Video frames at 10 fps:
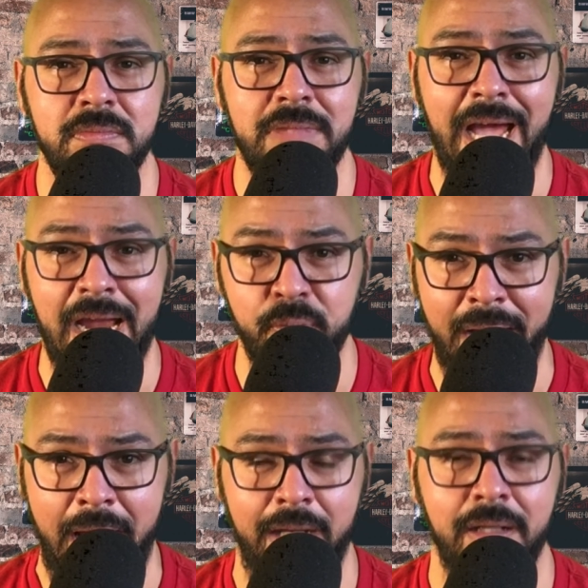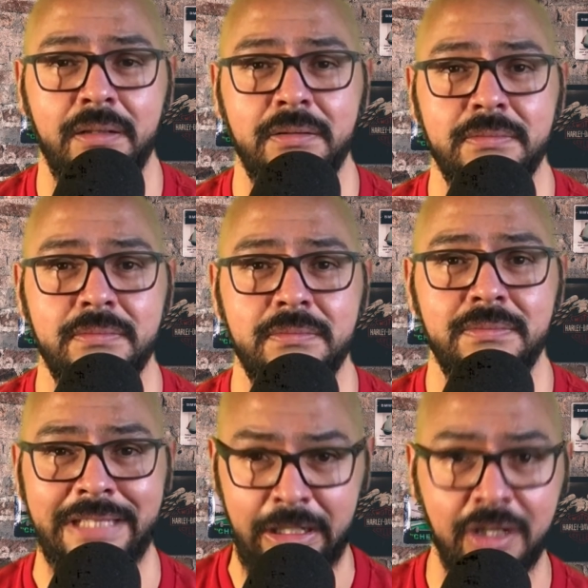Iran.
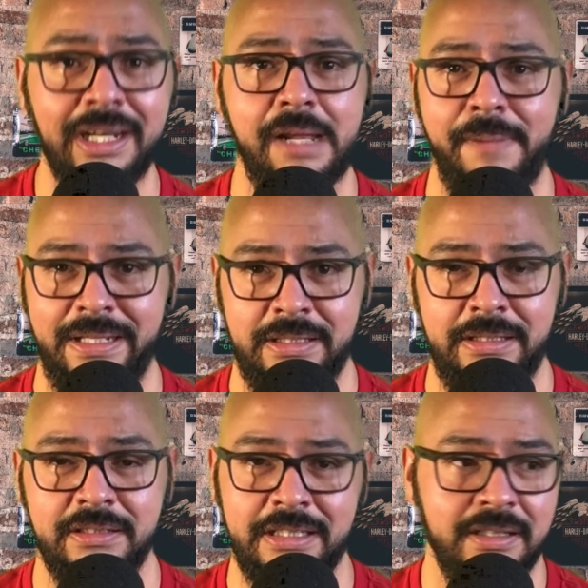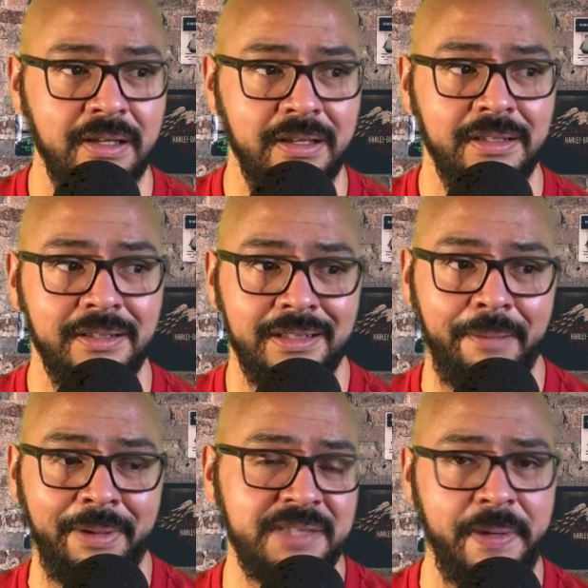They look like Mexicans because,
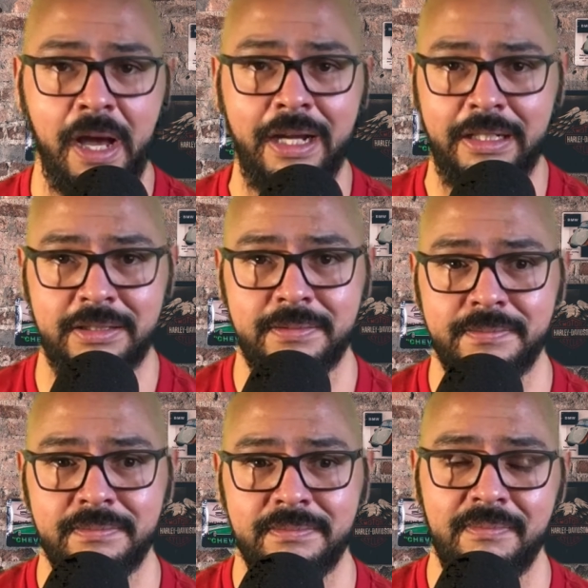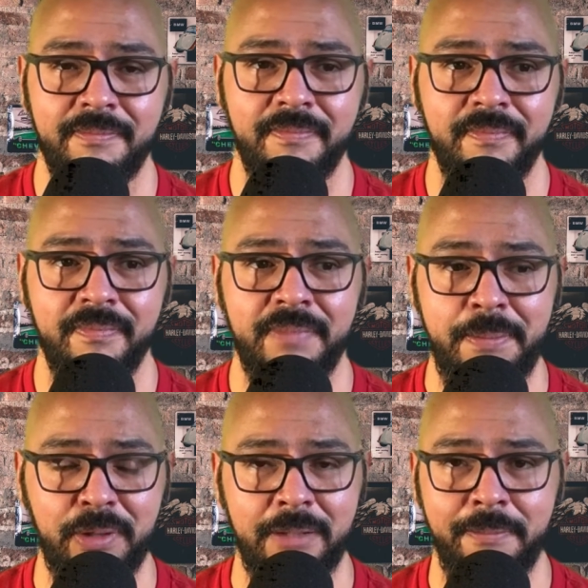let's be honest.
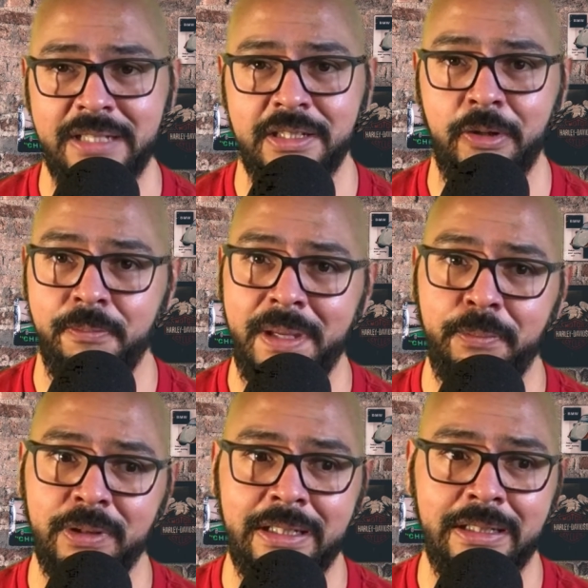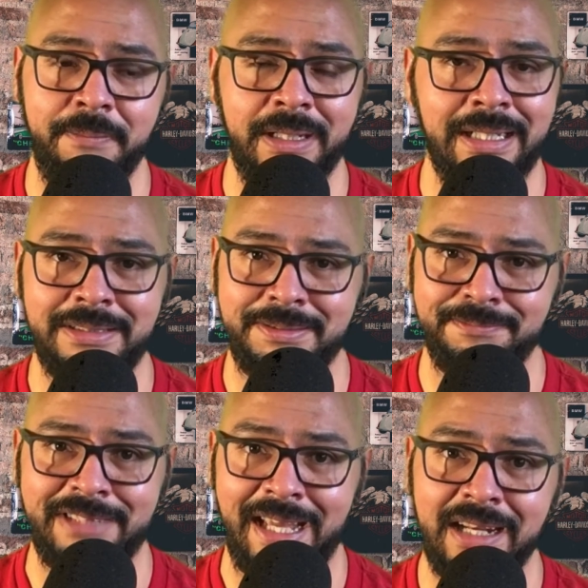People in Mexico and people in the Middle East,
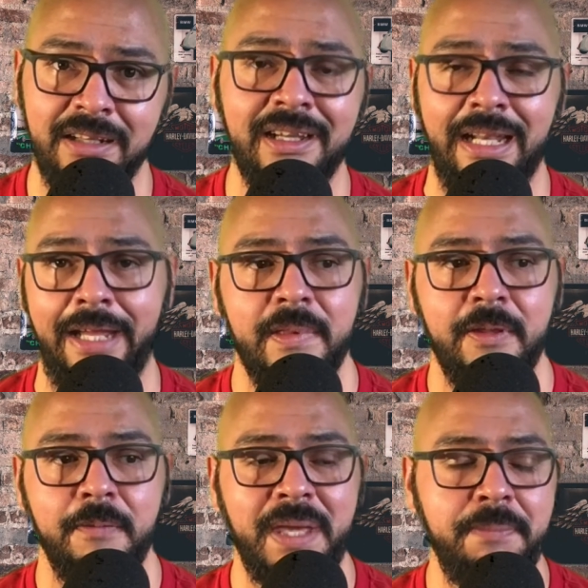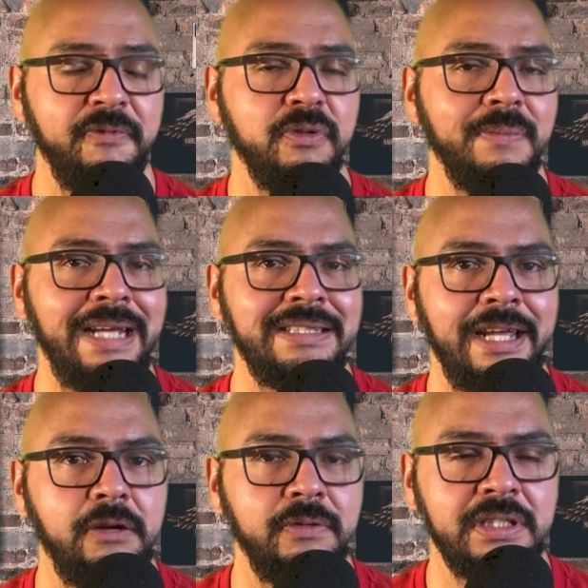they kind of look alike. People from a
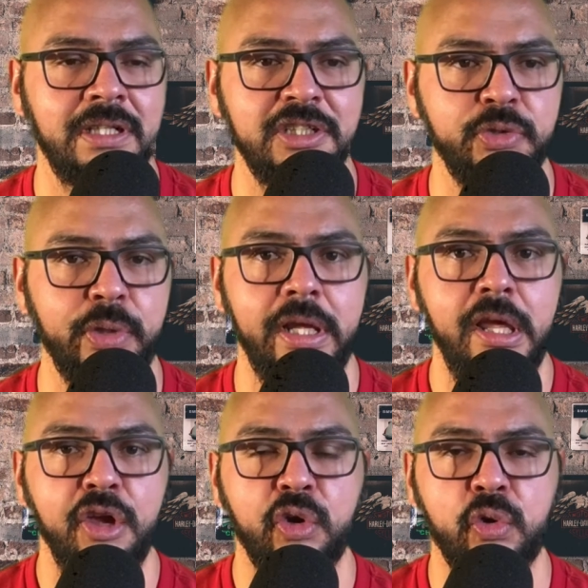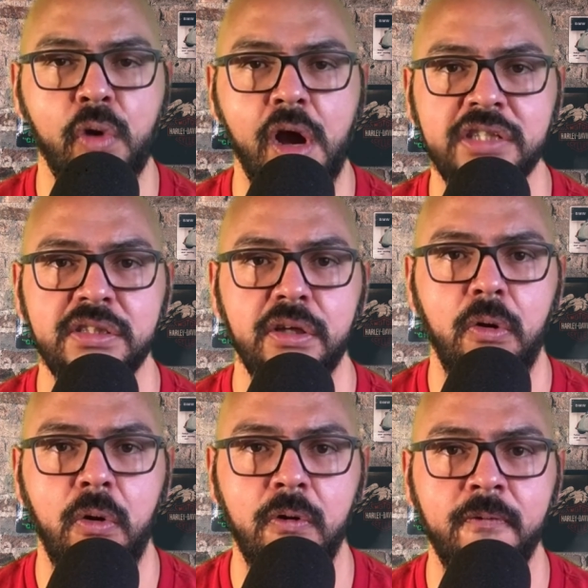terrorist country crossed
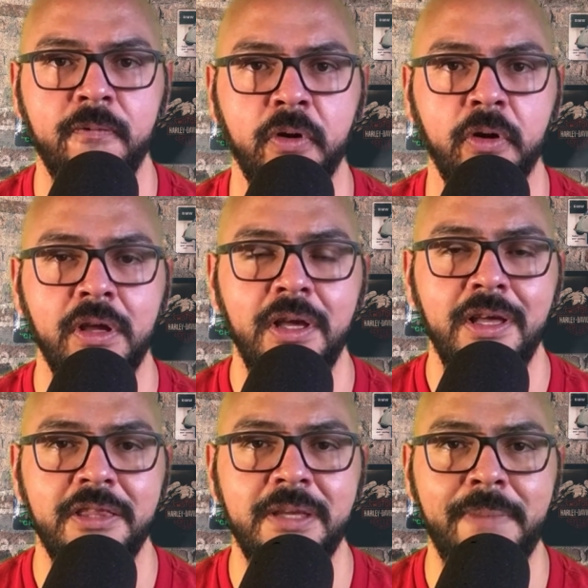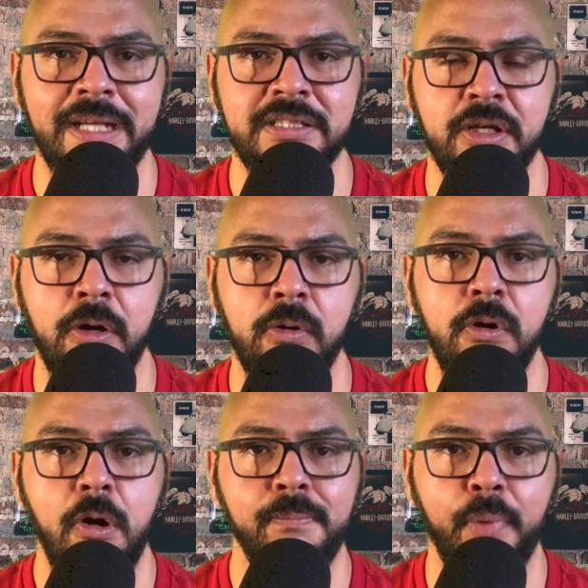over the Mexico
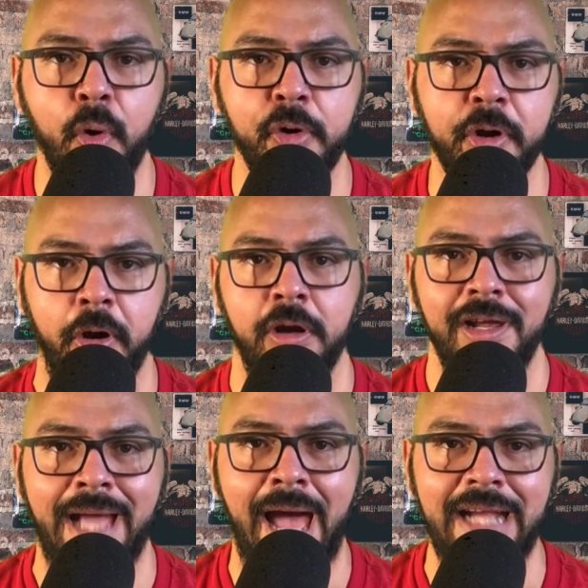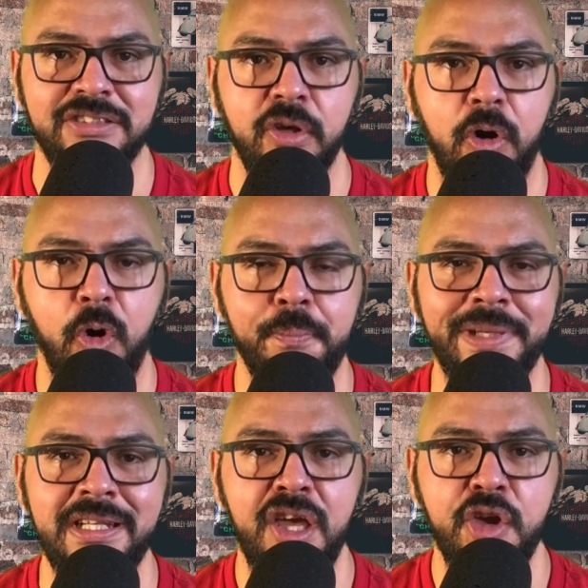border. Guys,
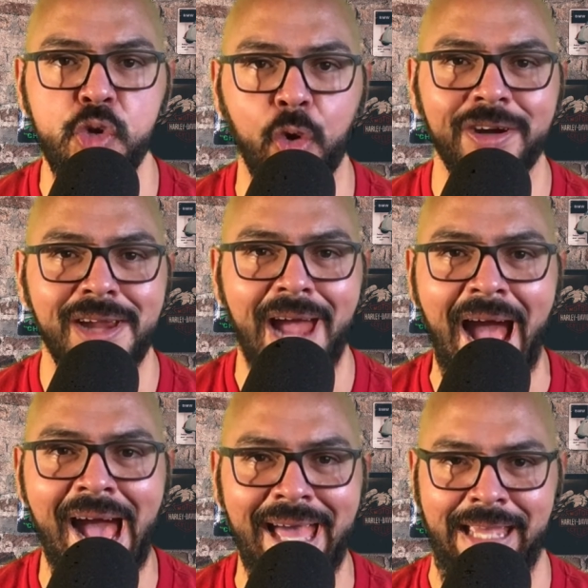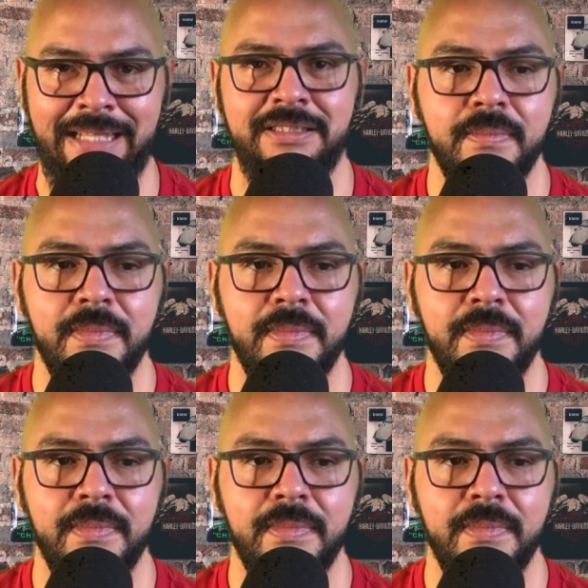open your eyes.